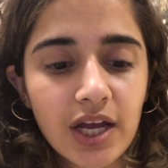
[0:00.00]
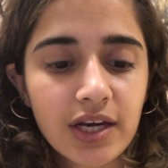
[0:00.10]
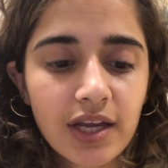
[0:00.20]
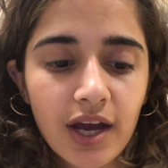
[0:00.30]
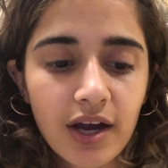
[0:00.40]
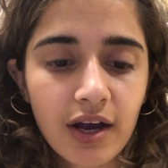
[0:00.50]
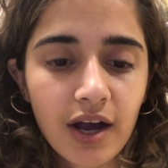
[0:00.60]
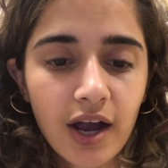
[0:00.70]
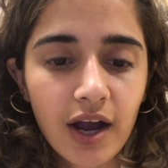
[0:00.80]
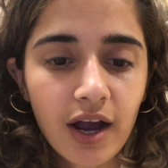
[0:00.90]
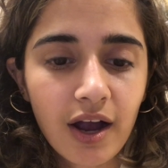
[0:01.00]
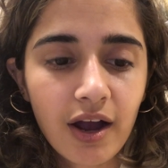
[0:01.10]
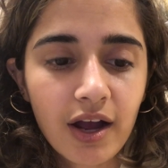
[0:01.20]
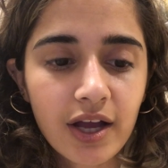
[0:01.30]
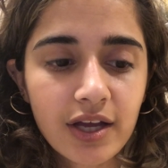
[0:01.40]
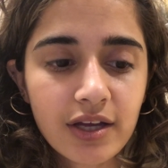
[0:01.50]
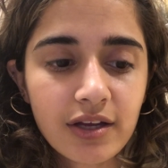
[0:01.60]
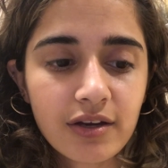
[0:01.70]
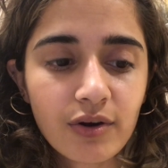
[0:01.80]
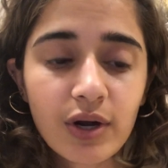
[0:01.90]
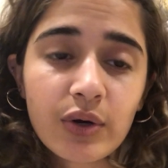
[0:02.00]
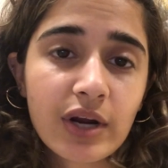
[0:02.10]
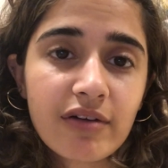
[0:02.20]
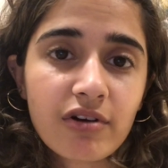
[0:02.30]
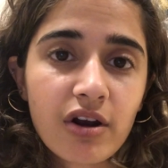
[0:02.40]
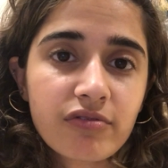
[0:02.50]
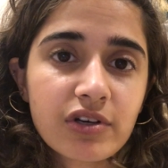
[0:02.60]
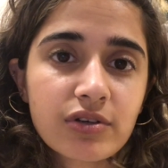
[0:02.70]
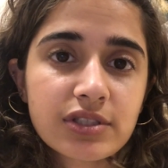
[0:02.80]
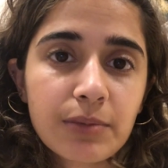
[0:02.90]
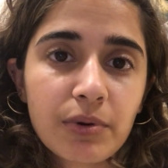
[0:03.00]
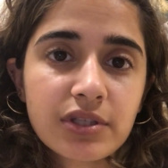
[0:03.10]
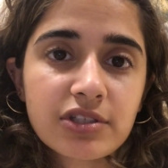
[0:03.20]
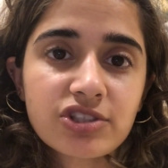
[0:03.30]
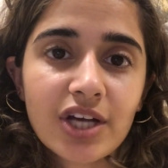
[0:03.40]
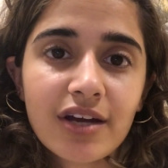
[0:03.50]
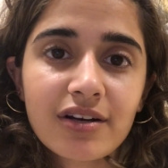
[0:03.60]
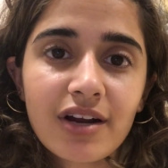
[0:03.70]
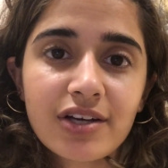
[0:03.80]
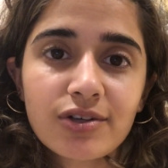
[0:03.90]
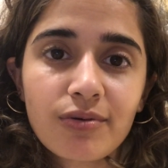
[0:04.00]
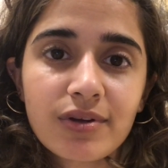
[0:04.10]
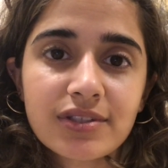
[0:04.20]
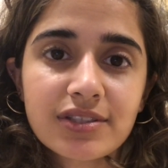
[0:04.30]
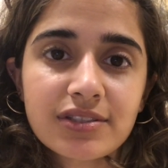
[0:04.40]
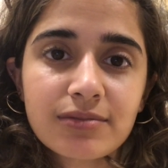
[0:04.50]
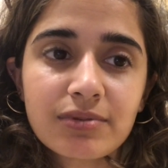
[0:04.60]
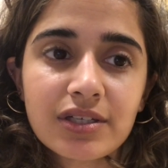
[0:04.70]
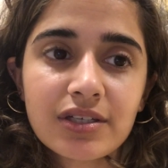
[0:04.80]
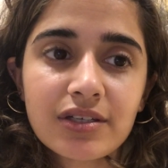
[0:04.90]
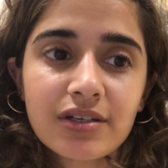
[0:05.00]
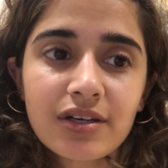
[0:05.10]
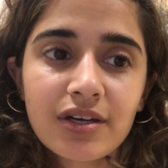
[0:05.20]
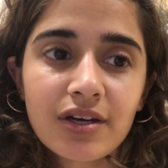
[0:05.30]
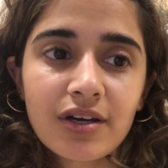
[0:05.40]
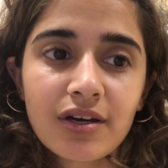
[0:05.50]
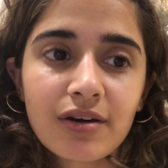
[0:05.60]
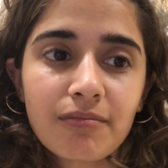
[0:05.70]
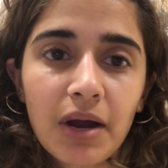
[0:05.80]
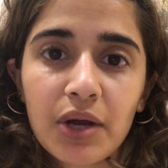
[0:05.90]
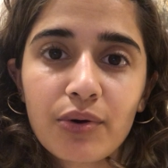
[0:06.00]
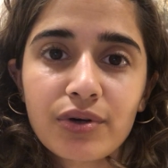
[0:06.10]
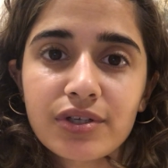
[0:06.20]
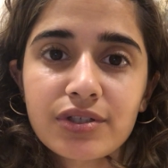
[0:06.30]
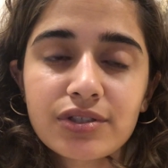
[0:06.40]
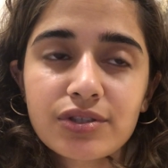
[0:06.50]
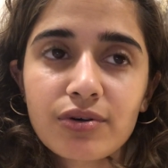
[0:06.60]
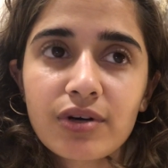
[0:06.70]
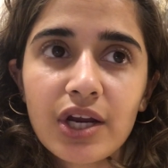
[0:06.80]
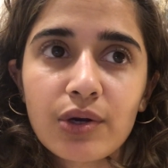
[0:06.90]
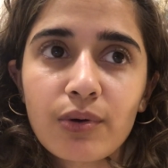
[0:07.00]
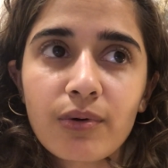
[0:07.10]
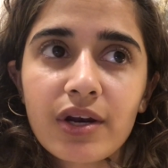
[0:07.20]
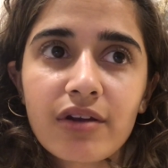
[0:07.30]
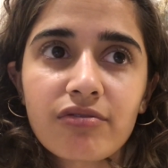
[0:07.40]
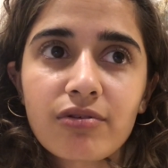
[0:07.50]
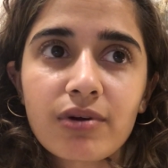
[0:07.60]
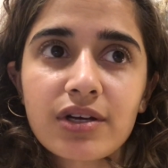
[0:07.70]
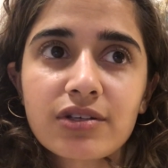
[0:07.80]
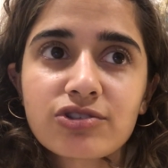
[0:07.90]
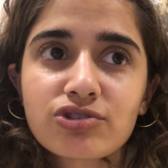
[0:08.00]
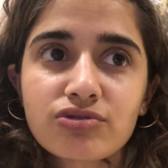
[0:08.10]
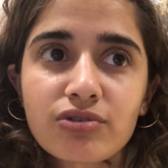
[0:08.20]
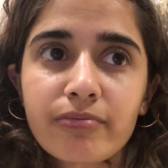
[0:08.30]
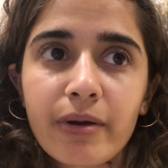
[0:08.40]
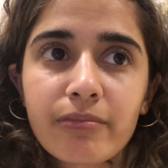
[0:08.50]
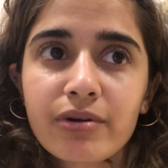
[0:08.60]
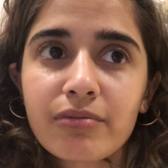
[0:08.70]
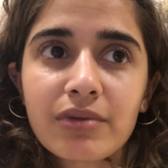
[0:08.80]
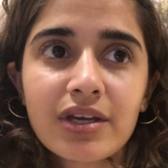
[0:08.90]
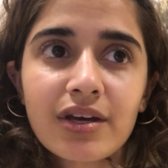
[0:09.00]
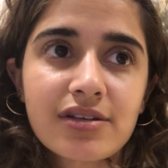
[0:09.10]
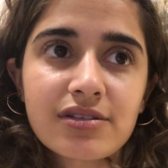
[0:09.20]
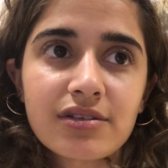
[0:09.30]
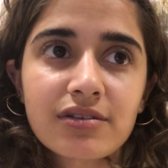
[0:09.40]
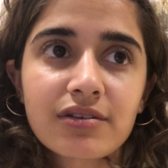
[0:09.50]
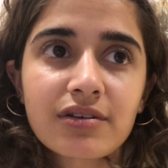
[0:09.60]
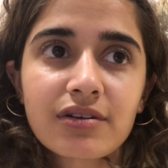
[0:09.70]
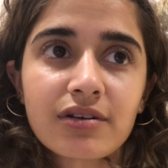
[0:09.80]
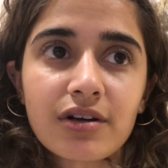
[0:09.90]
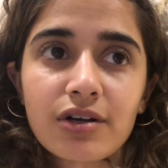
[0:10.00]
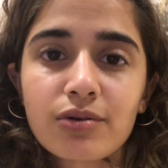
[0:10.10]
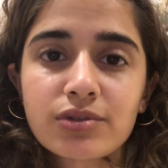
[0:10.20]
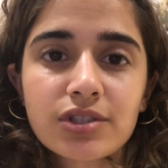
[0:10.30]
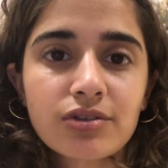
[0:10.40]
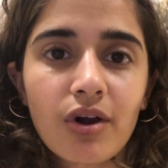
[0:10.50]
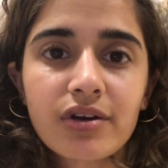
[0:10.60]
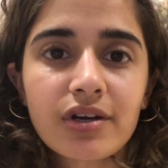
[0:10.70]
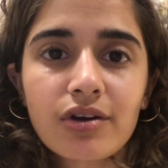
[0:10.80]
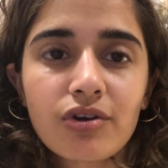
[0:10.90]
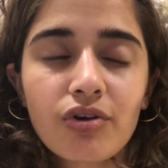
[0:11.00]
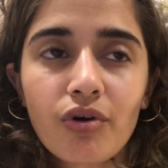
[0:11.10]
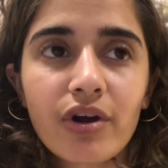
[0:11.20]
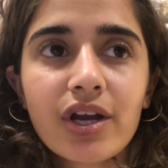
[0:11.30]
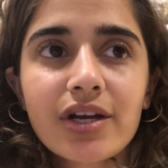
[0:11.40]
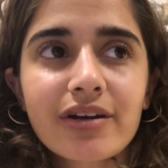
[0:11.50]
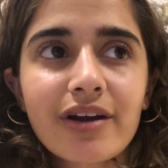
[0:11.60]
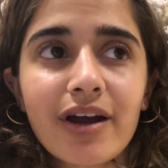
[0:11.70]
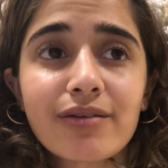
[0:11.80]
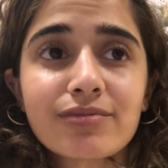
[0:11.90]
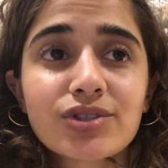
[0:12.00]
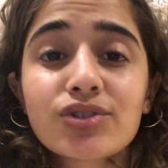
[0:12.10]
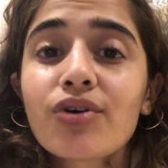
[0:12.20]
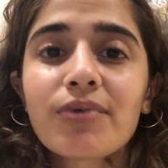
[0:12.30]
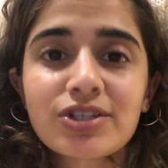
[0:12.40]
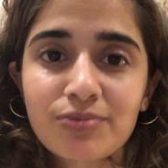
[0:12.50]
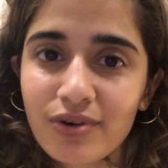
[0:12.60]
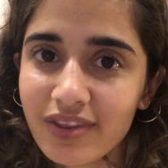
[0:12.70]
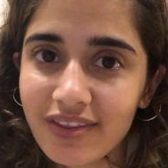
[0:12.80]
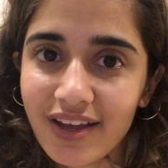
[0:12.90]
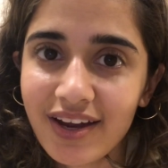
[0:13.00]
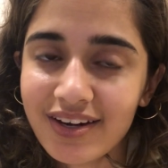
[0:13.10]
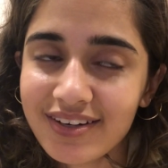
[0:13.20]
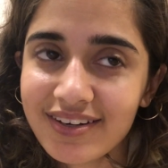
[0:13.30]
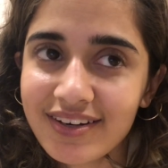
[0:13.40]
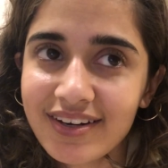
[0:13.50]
And yeah, I know I don't have a lot of videos up on this channel. I don't want this to be my cornerstone. I don't want everyone to remember me as this girl who was assaulted in New York. I am so much more than that.